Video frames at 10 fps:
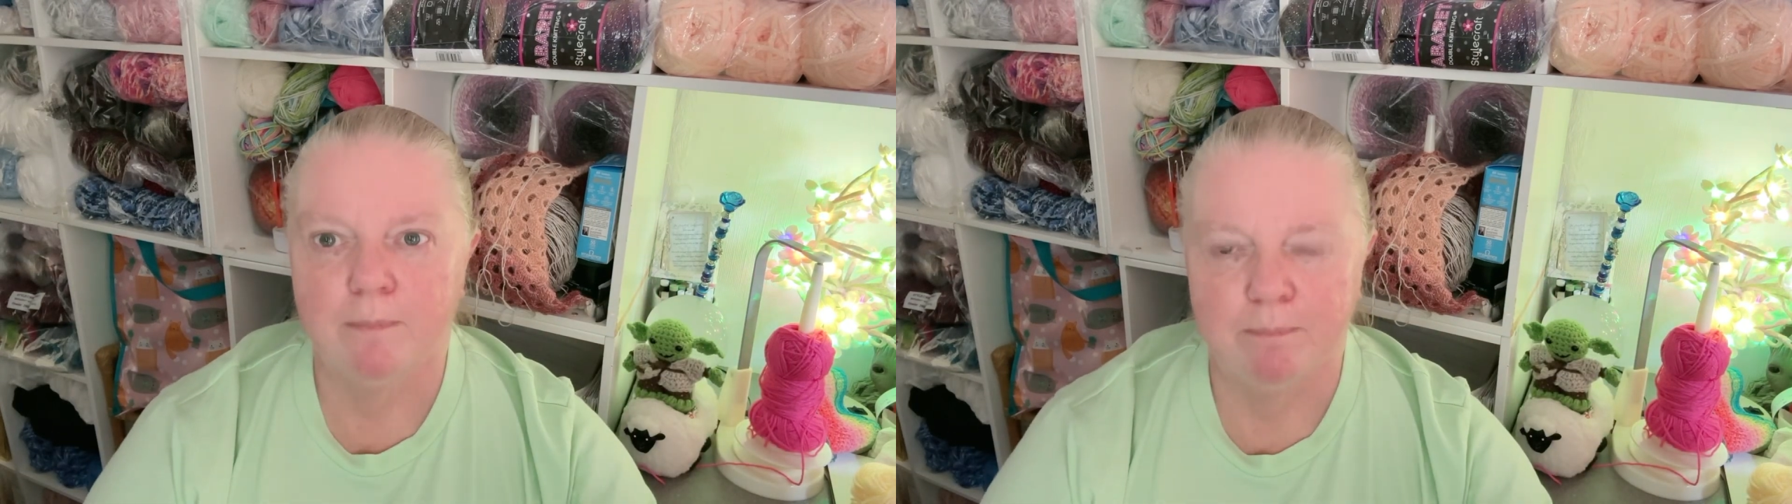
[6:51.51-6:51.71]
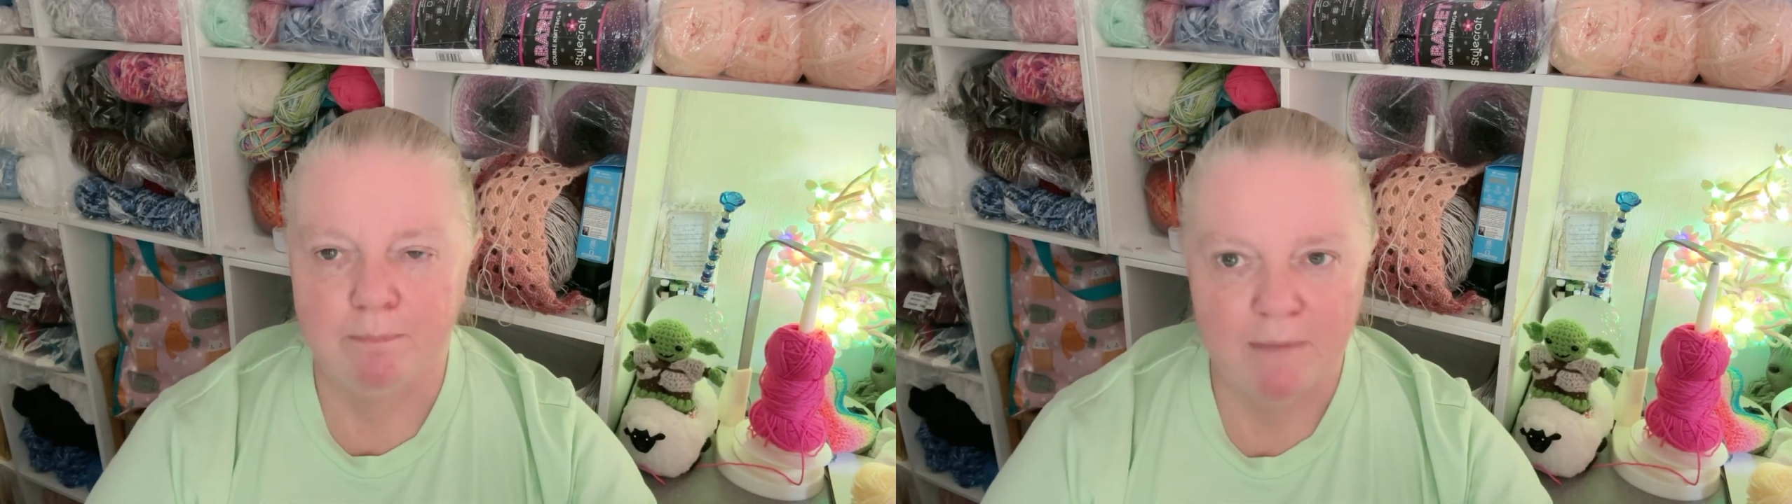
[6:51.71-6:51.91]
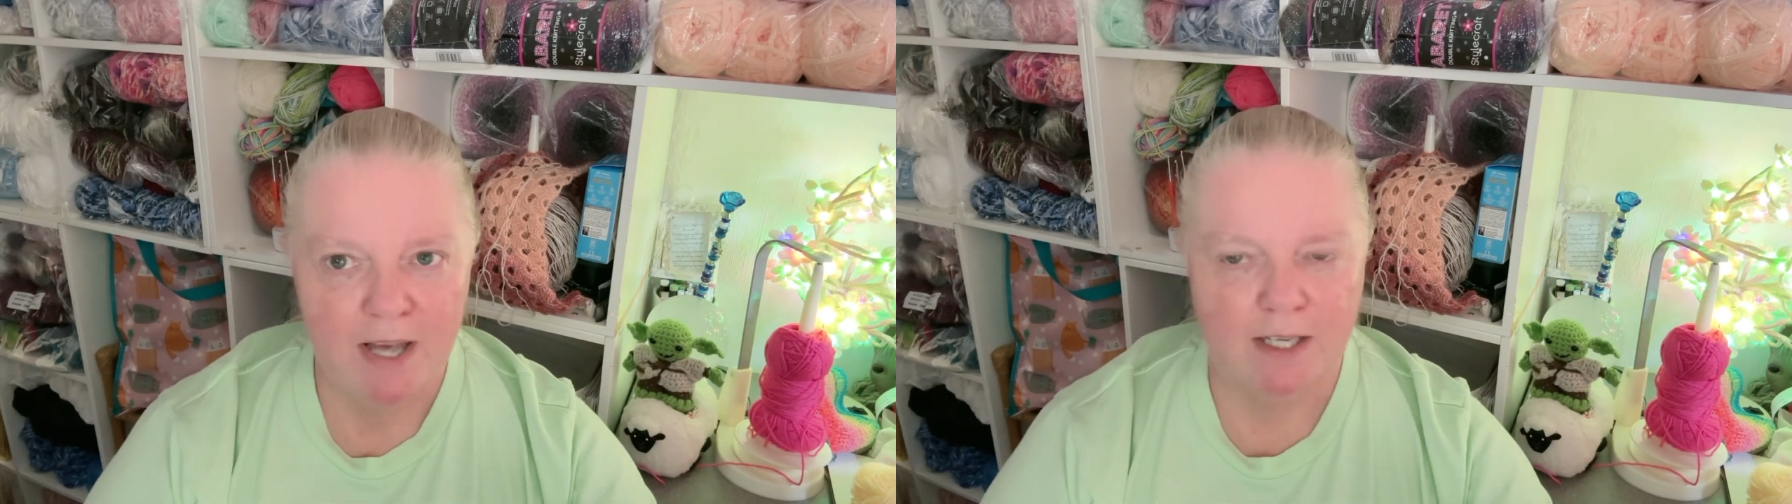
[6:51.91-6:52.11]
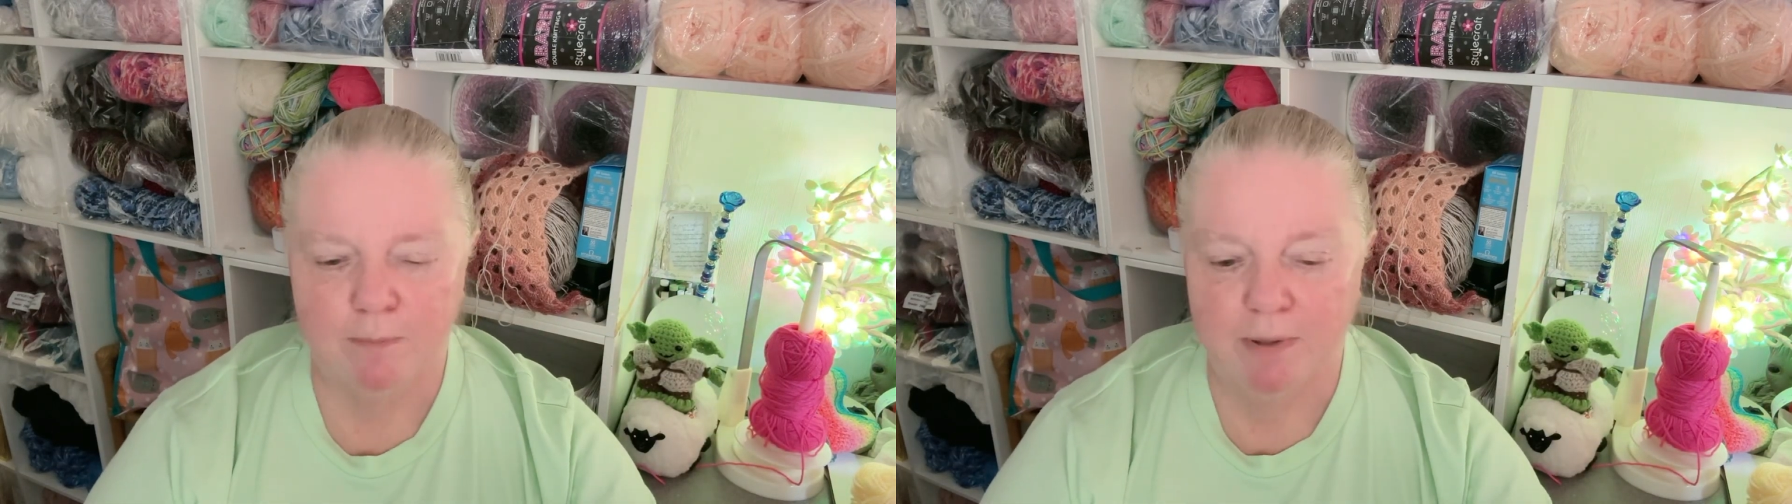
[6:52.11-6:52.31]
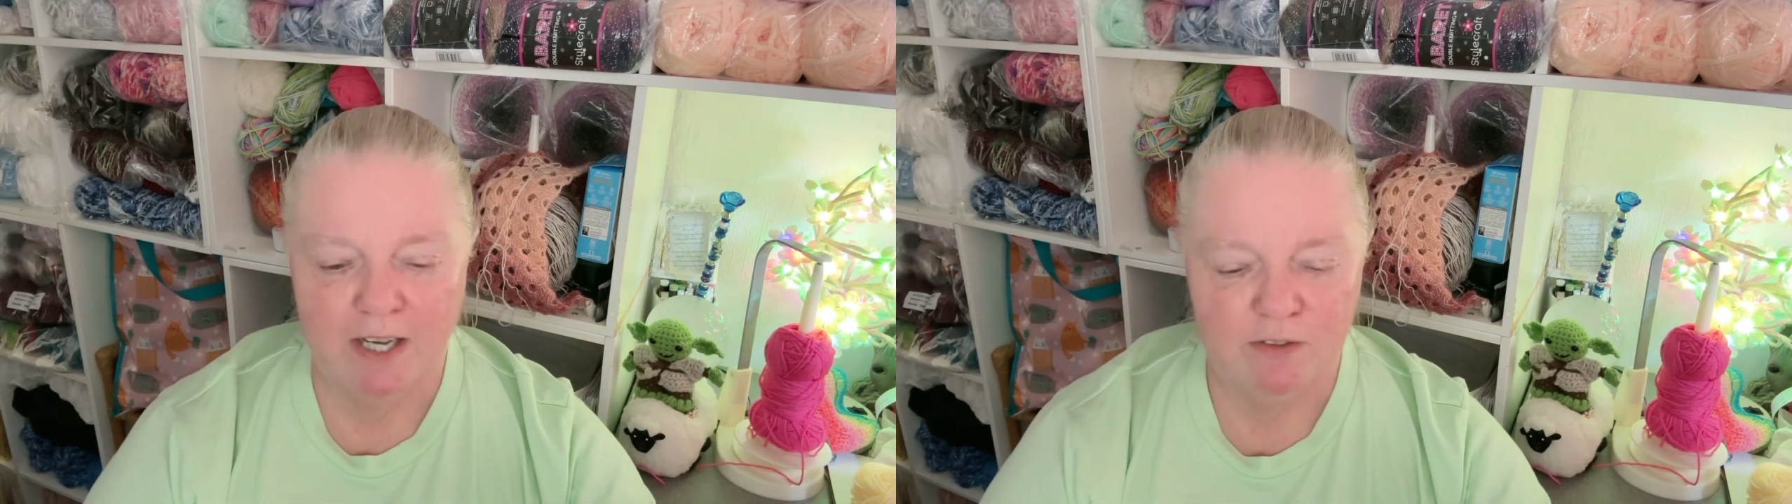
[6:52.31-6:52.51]
mega
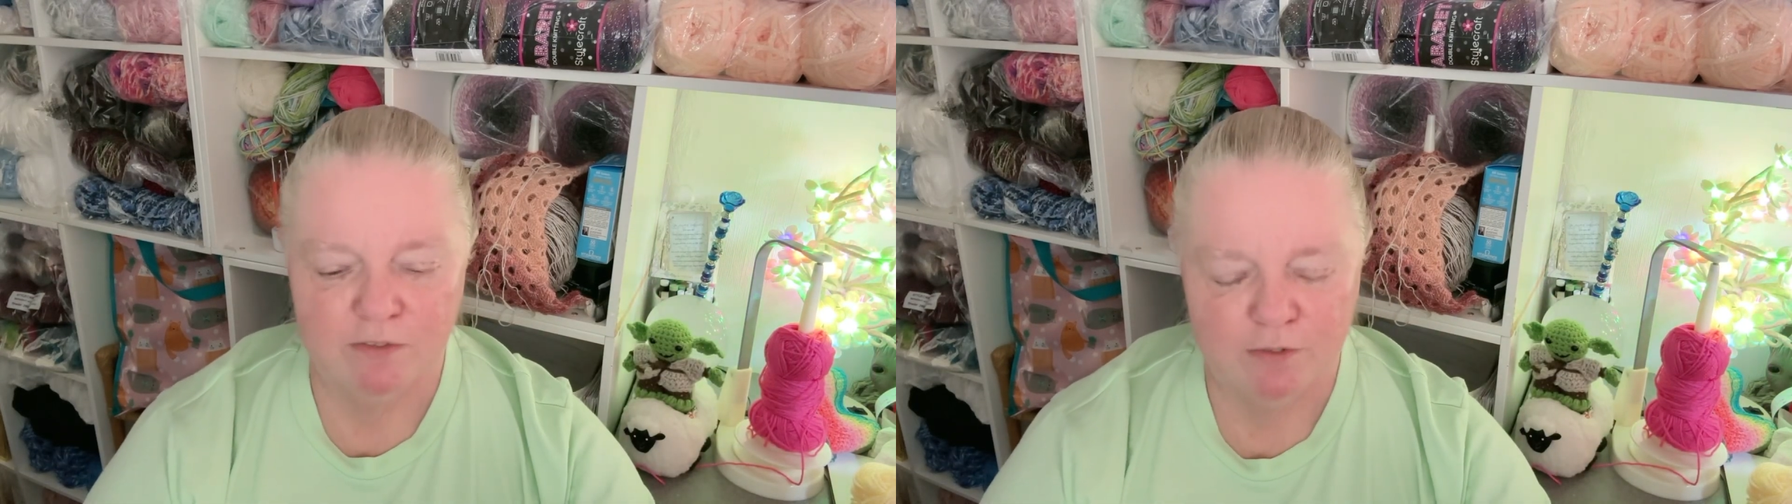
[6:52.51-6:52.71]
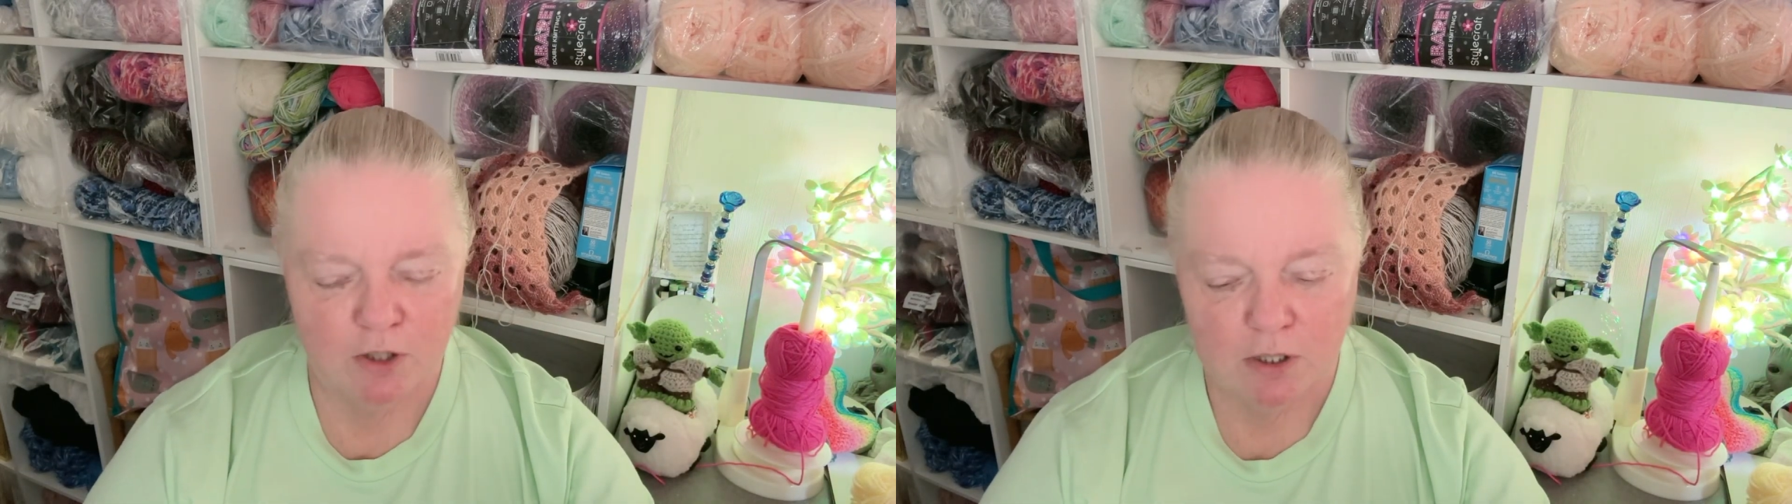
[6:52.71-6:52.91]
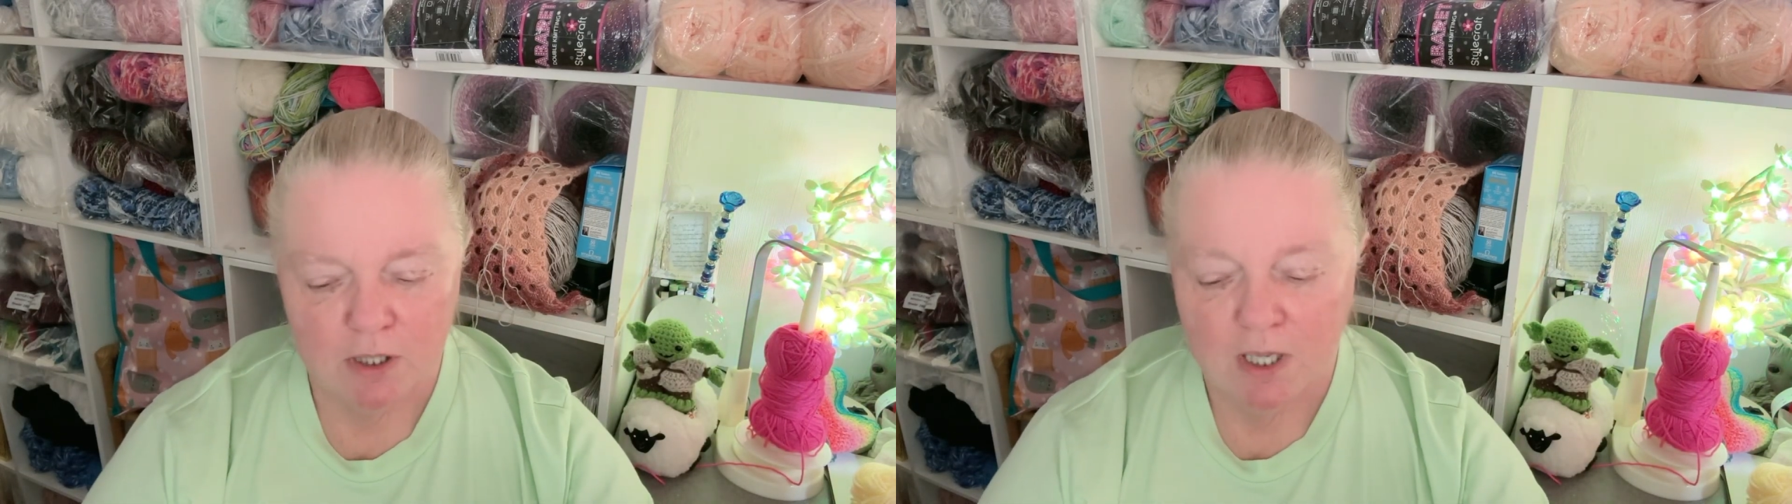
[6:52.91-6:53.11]
painful.